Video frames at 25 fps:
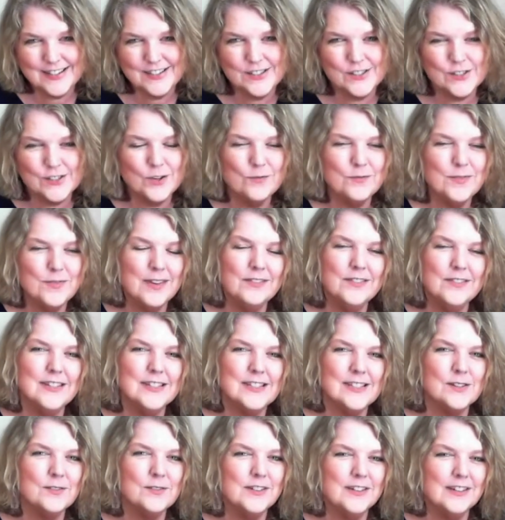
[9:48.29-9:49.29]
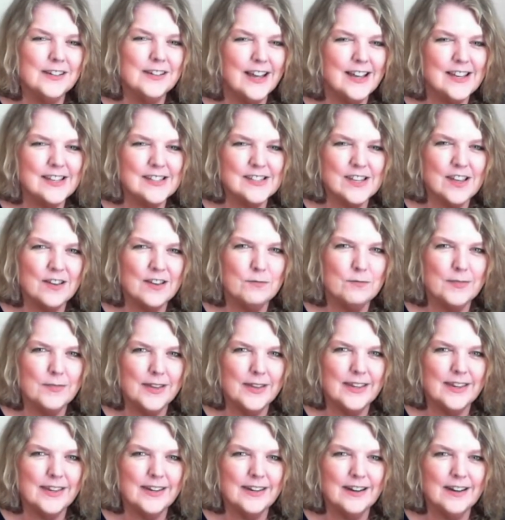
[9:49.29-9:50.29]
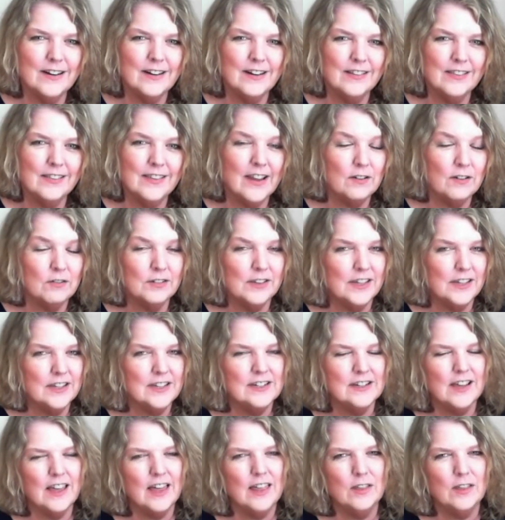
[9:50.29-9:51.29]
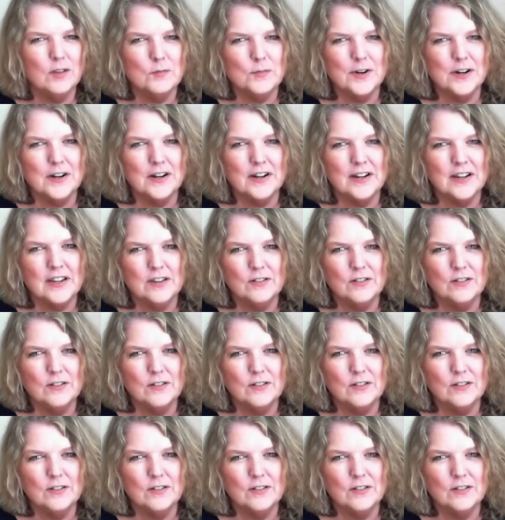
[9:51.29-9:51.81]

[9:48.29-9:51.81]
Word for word: So maybe some of you guys have been, or like really into calamari.